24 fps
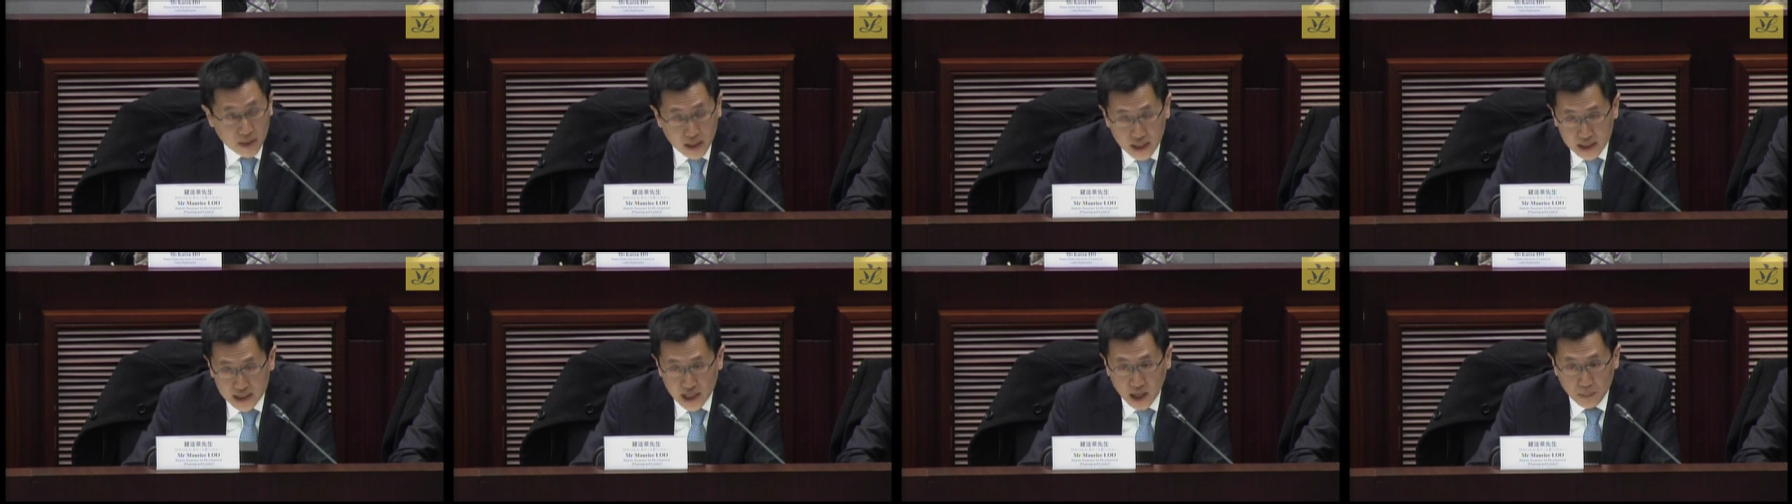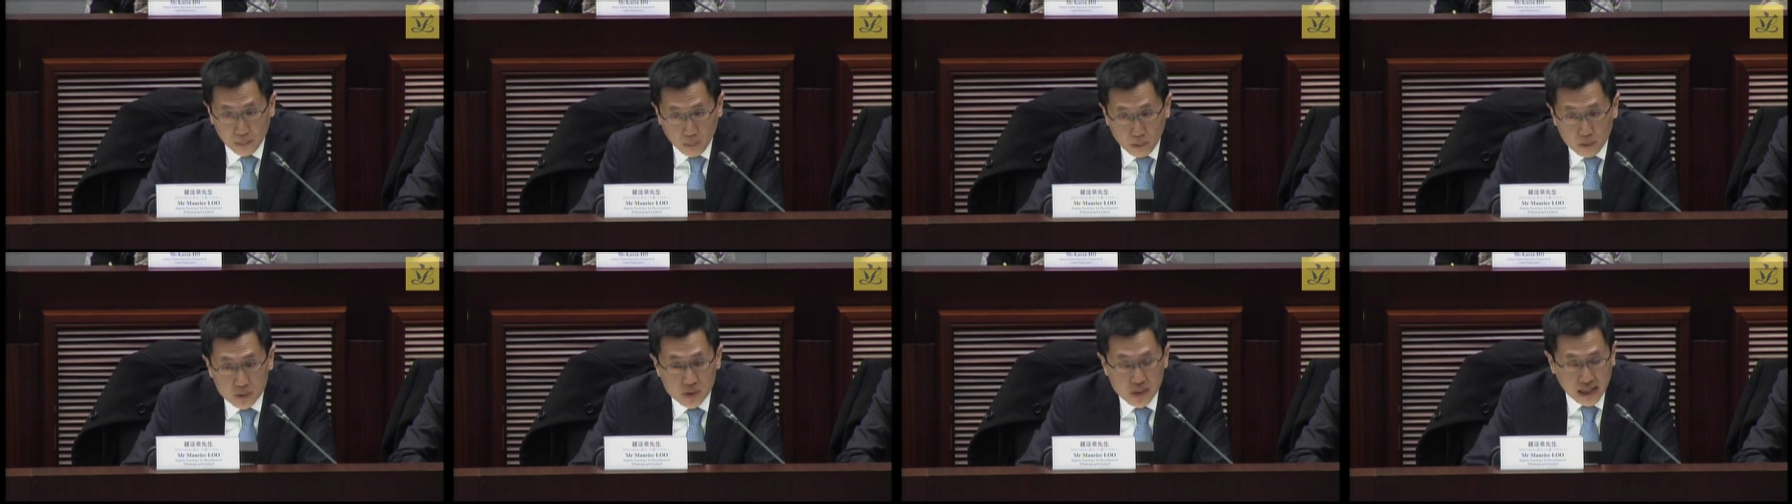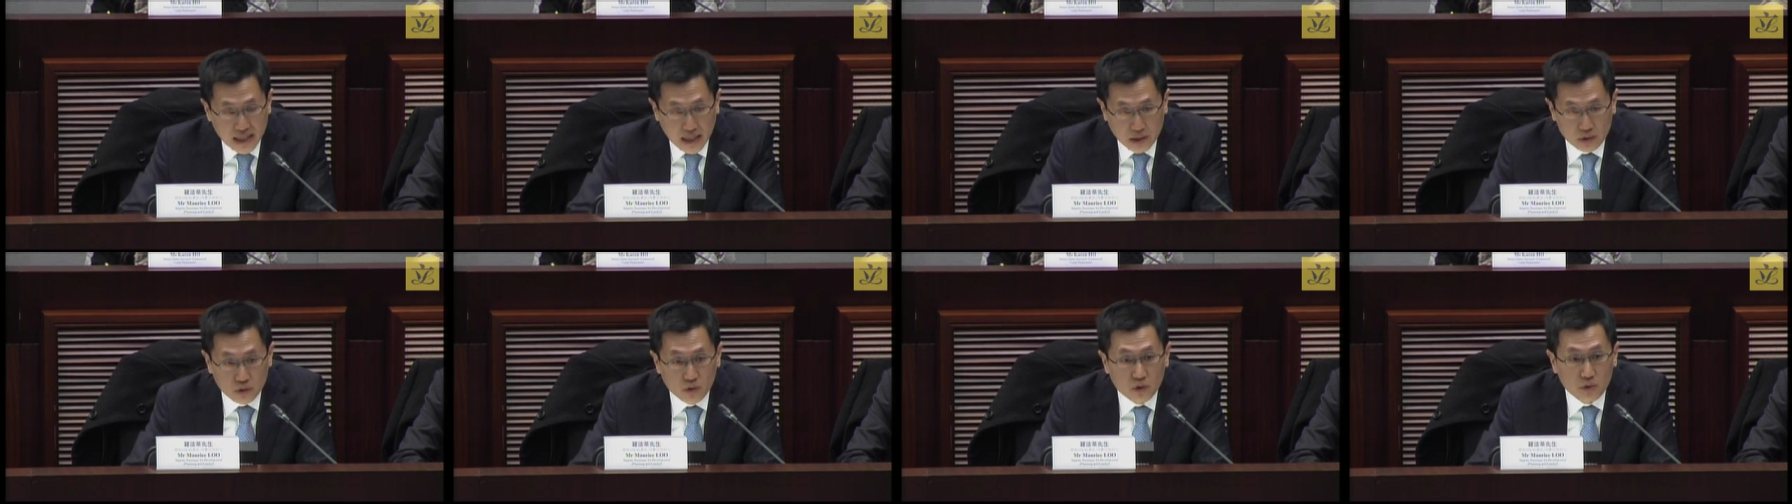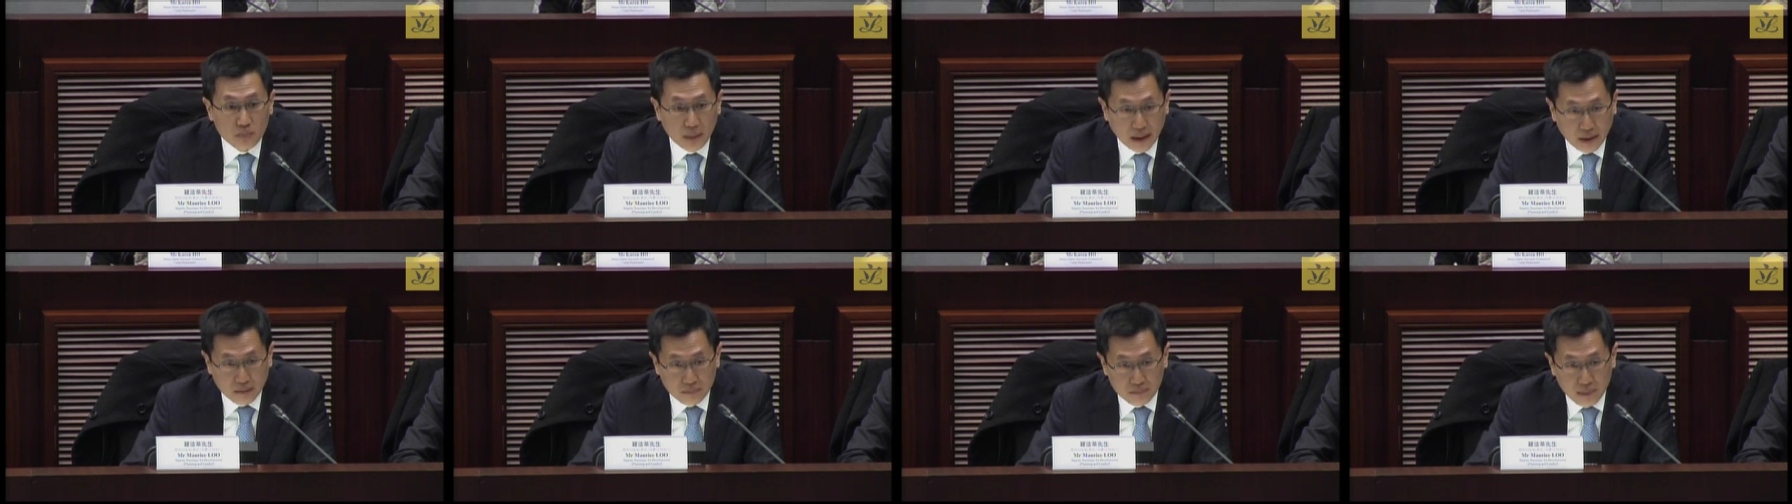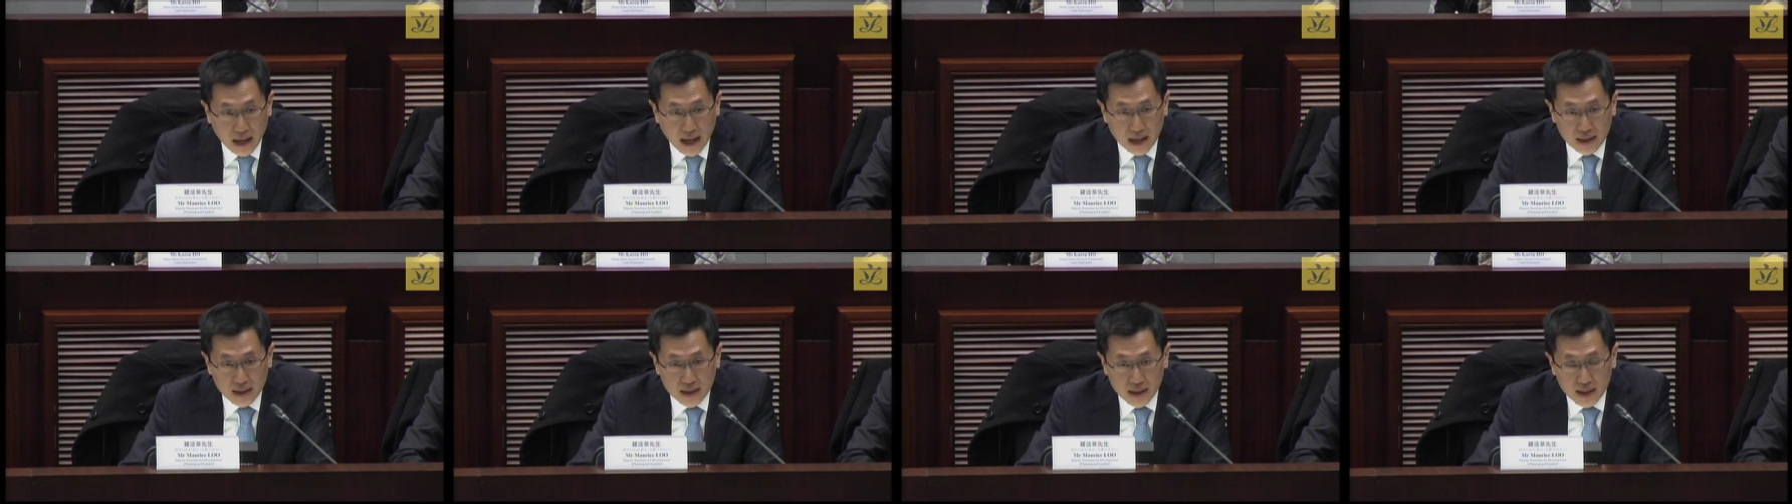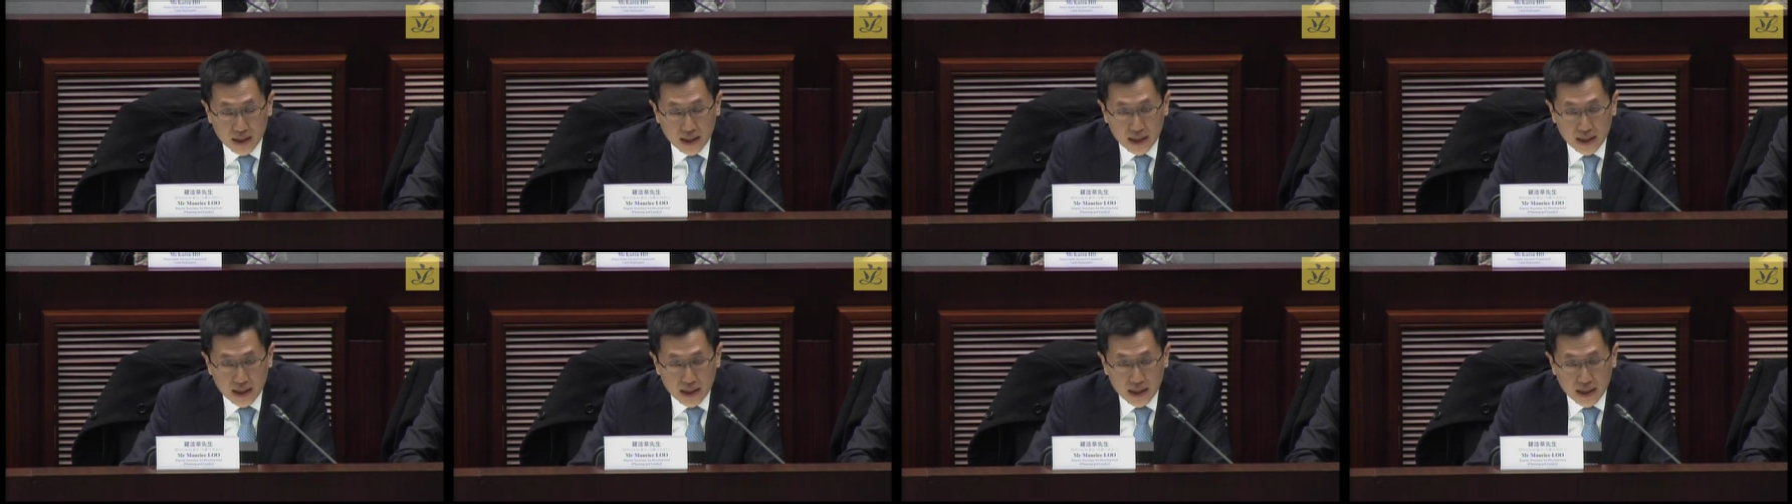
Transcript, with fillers: we have mm, uh,